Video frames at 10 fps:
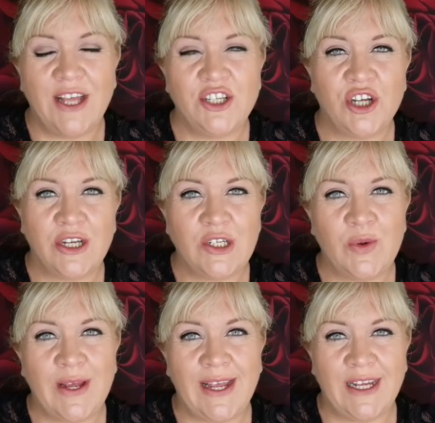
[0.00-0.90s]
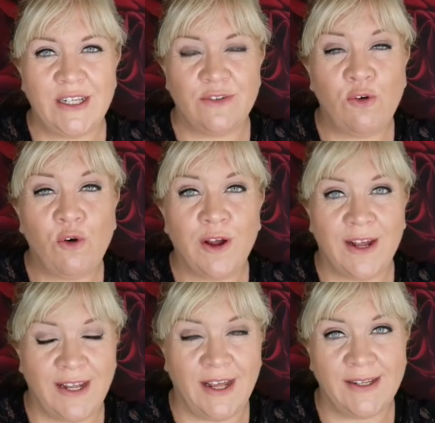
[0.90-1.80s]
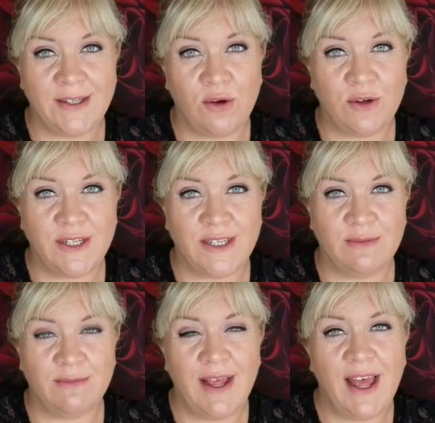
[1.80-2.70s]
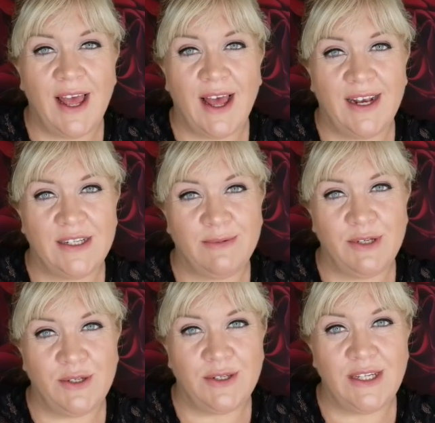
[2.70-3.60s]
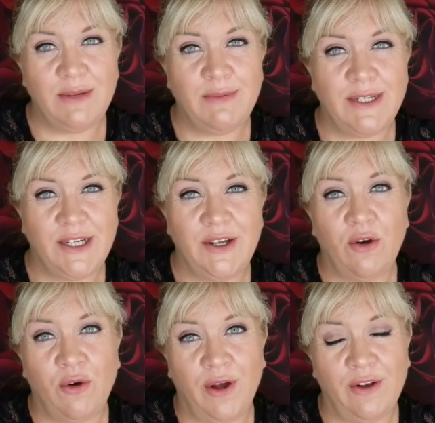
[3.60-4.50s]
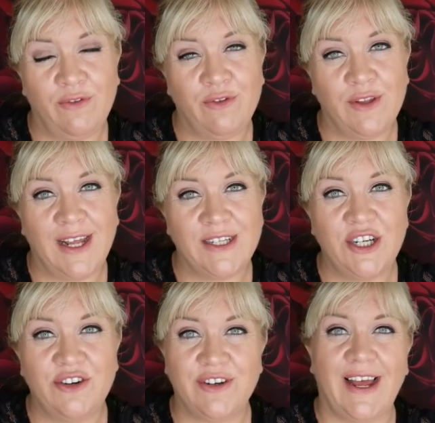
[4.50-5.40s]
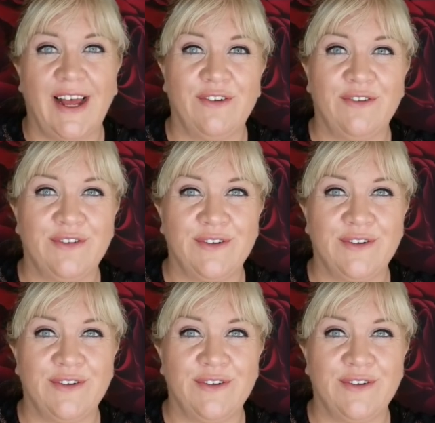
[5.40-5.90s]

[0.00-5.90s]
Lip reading: Joshua is 4 and he has autism and has been using CBD oil for the last year and a half.